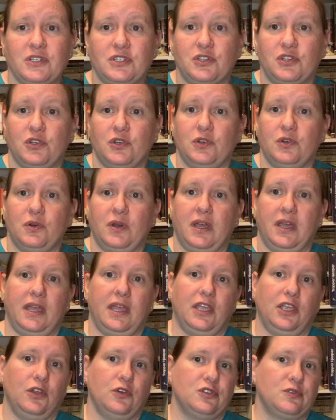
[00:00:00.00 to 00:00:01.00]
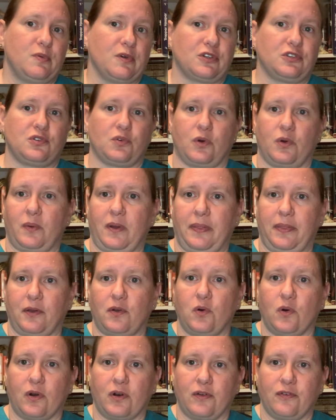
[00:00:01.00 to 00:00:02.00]
to a used bookstore around the
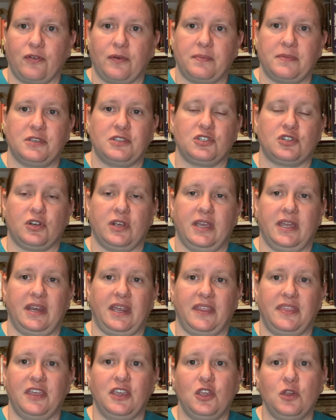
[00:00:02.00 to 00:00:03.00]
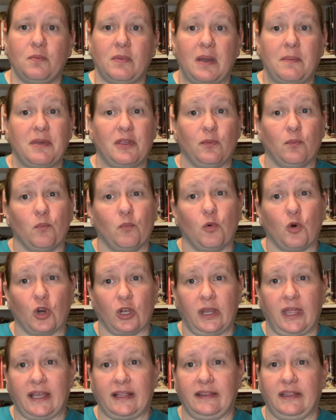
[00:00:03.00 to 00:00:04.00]
corner from the Strand. I think you might be more
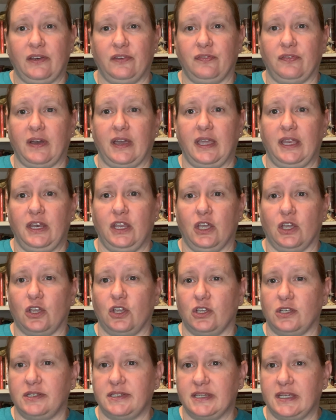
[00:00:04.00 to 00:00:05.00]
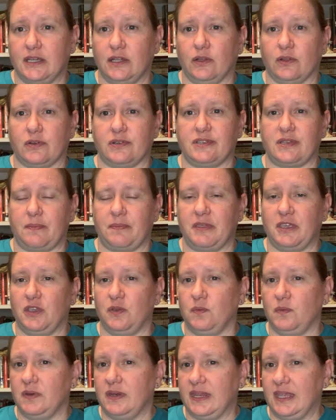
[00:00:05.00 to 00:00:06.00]
likely to find a good deal or something
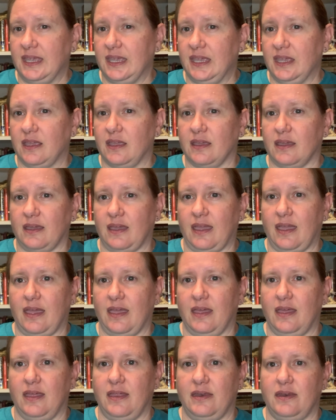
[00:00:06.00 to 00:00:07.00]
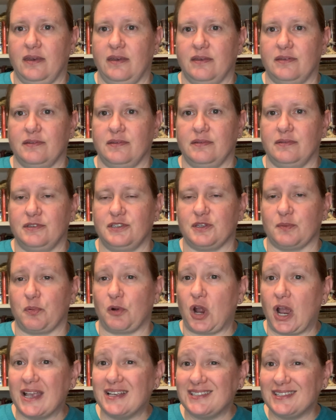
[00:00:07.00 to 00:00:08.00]
unique and
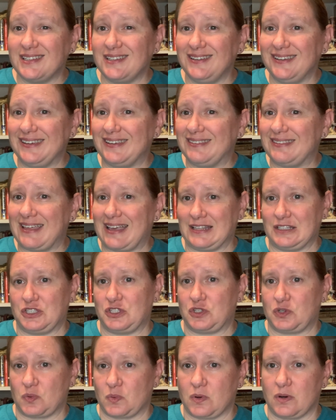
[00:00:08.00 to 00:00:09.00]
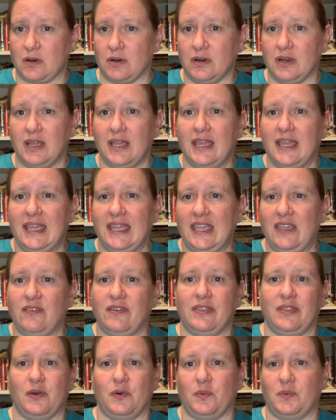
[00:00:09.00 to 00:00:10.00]
surprising in that store,
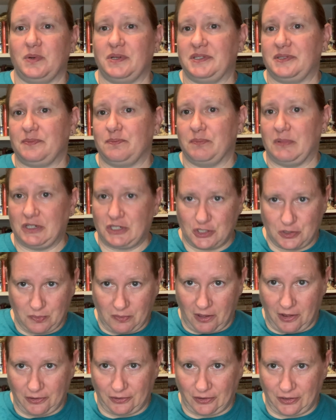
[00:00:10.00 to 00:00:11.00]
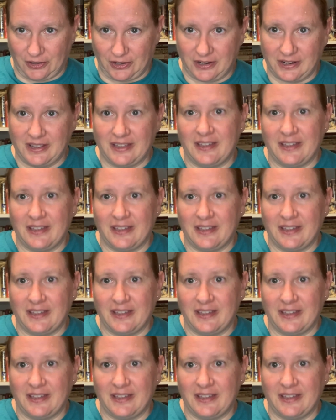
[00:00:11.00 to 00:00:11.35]
even though it was much smaller.